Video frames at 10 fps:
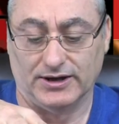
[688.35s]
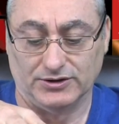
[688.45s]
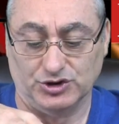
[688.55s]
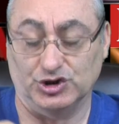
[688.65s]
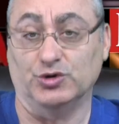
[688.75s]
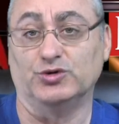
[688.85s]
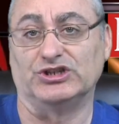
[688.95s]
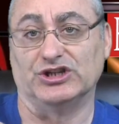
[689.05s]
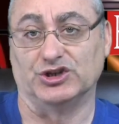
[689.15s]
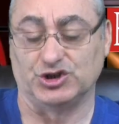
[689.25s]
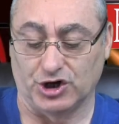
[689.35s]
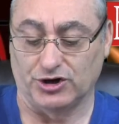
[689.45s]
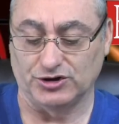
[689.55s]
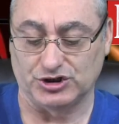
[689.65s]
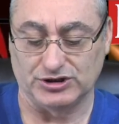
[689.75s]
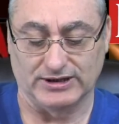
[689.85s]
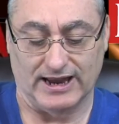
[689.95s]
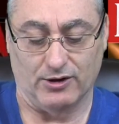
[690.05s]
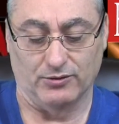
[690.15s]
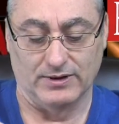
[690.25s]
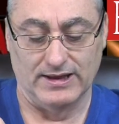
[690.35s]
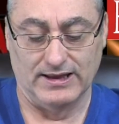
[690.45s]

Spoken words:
Jews in the church, now